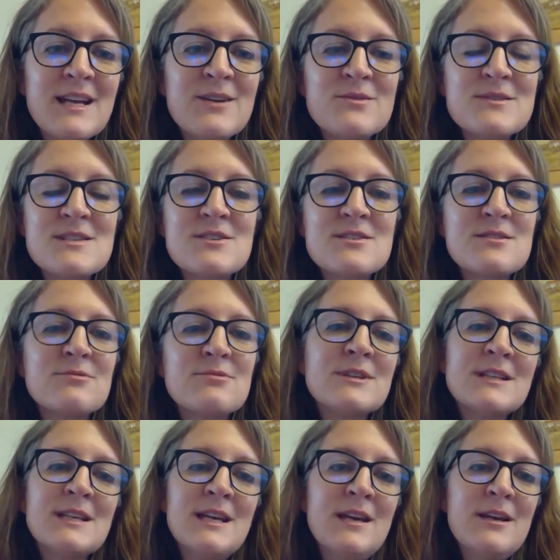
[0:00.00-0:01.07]
and it was just a
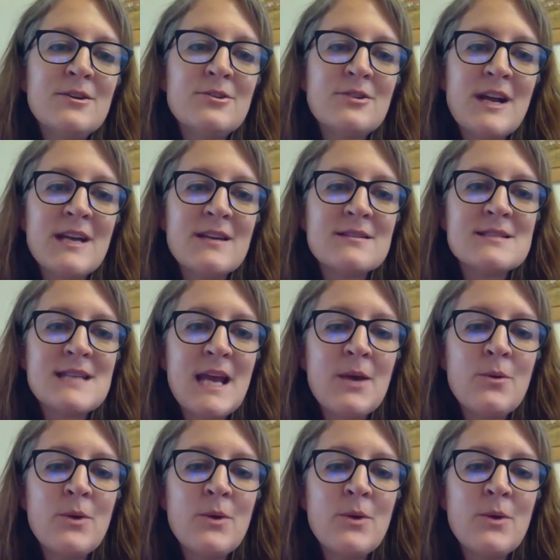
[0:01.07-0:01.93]
really great day.